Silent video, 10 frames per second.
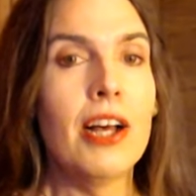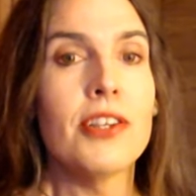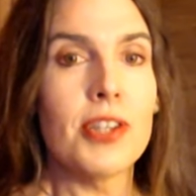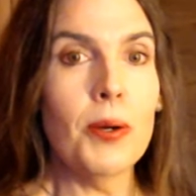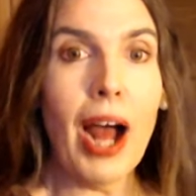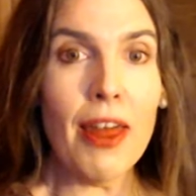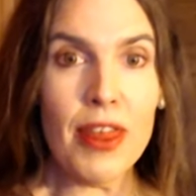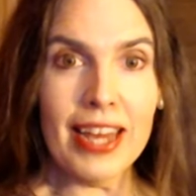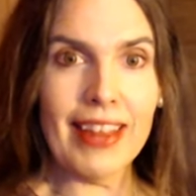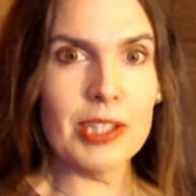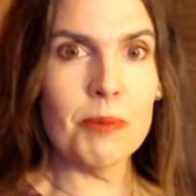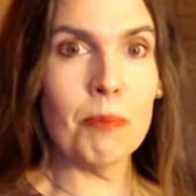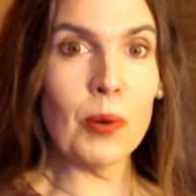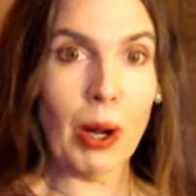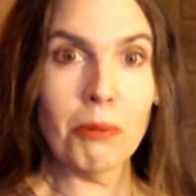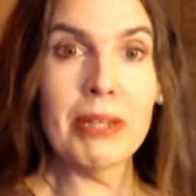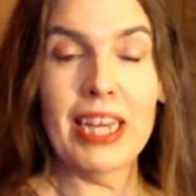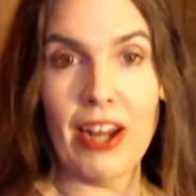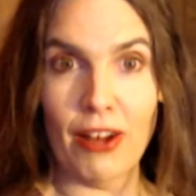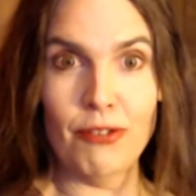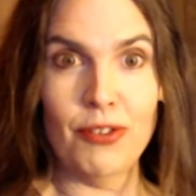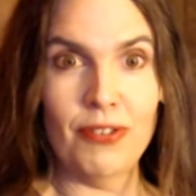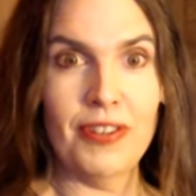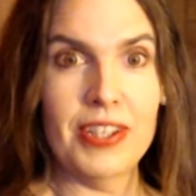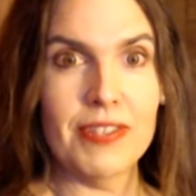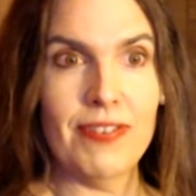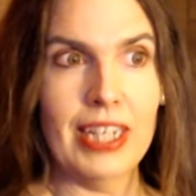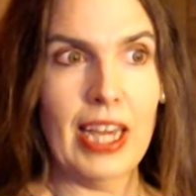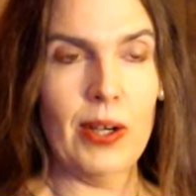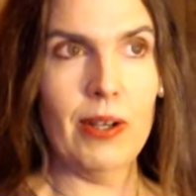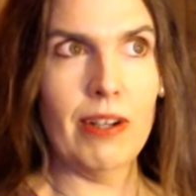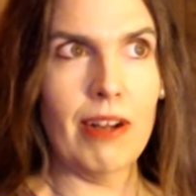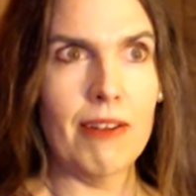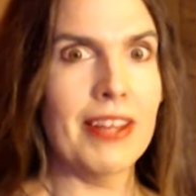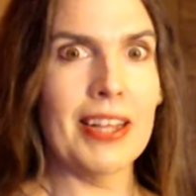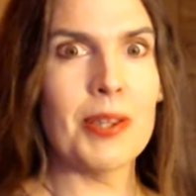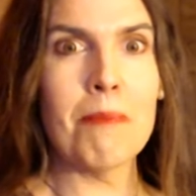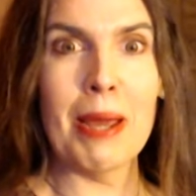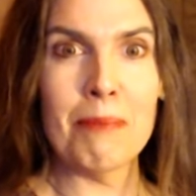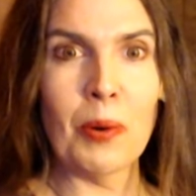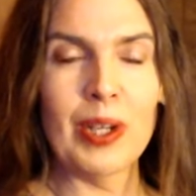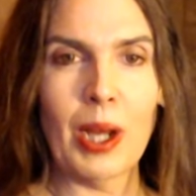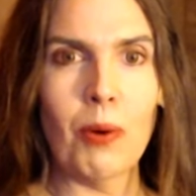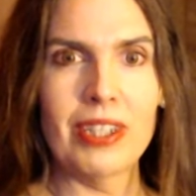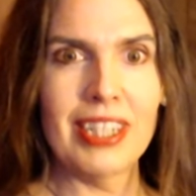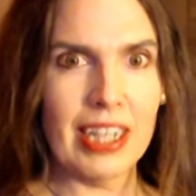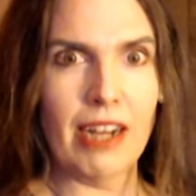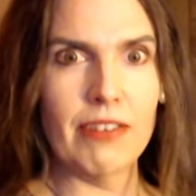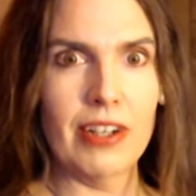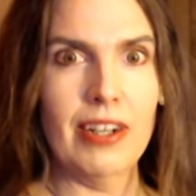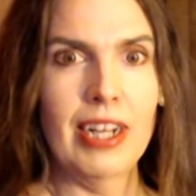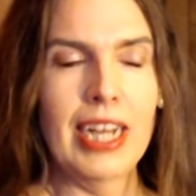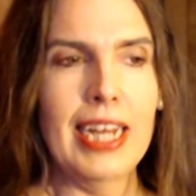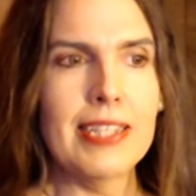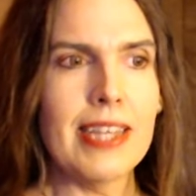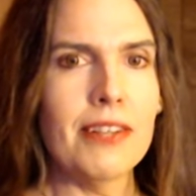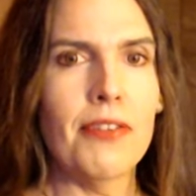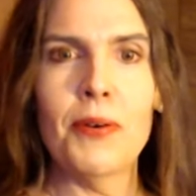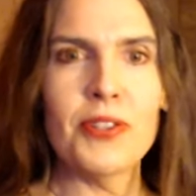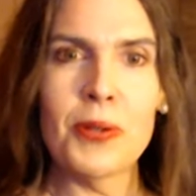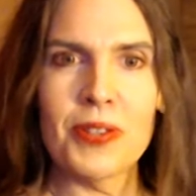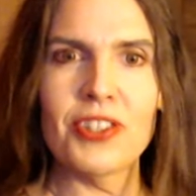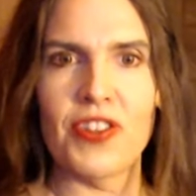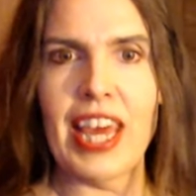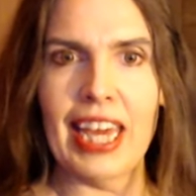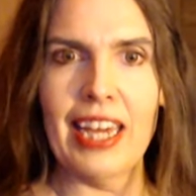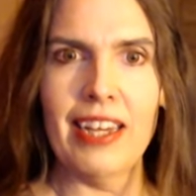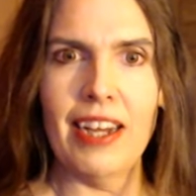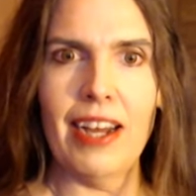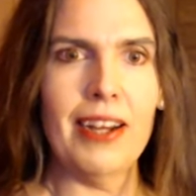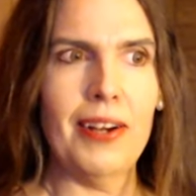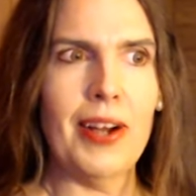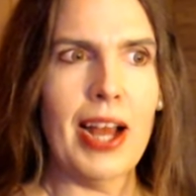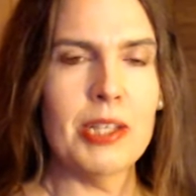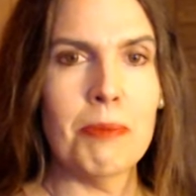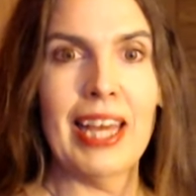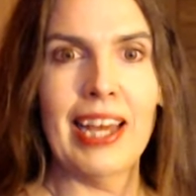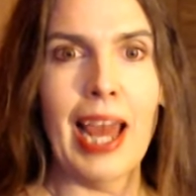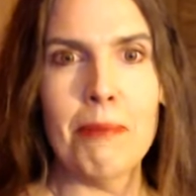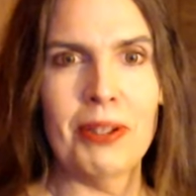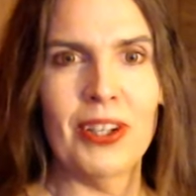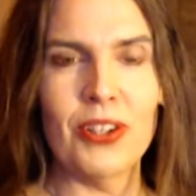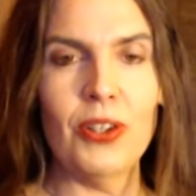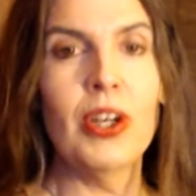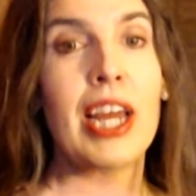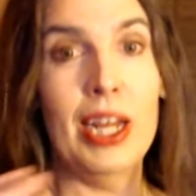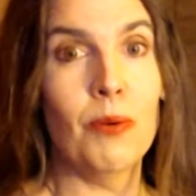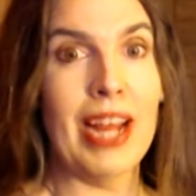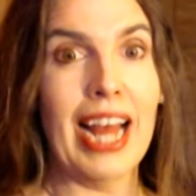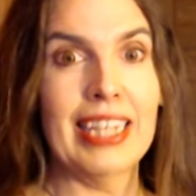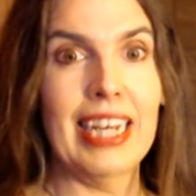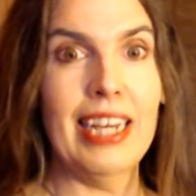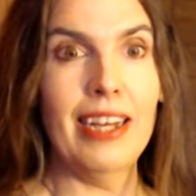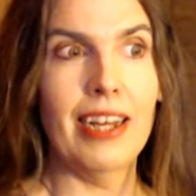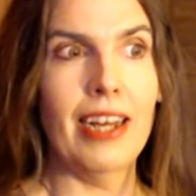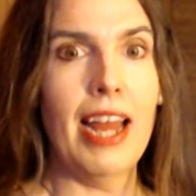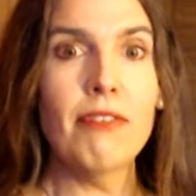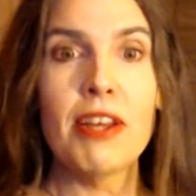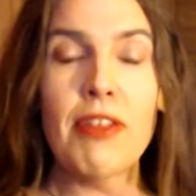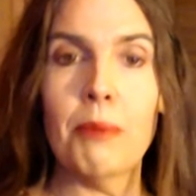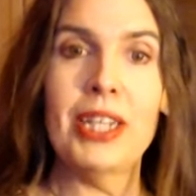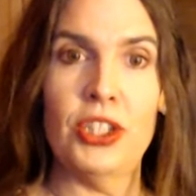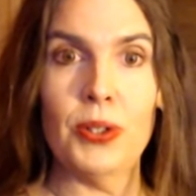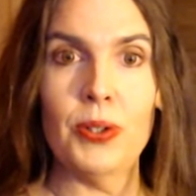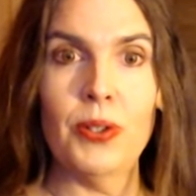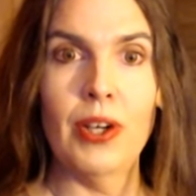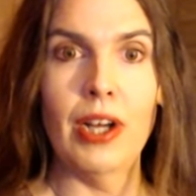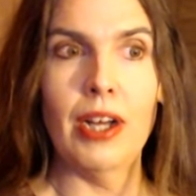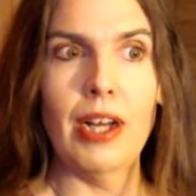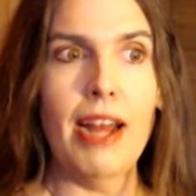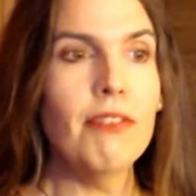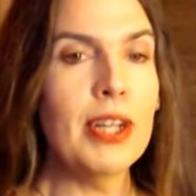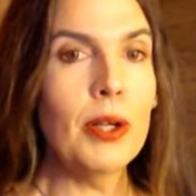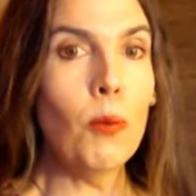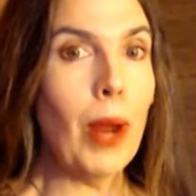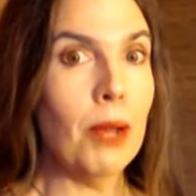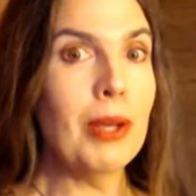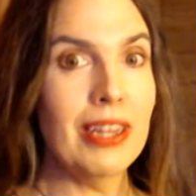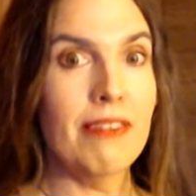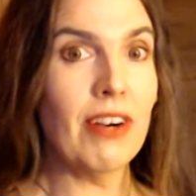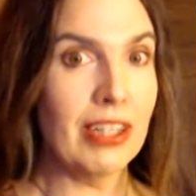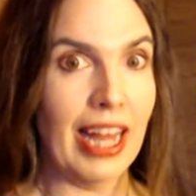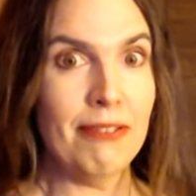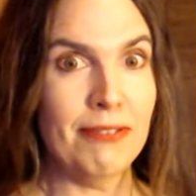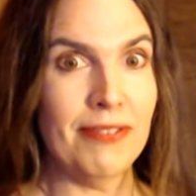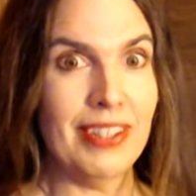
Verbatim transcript: So I think that's probably enough for this video. I think that's the main point I wanted to cover, is that there is no such thing uh, as being apolitical in reality. Everything we do, every way we live our life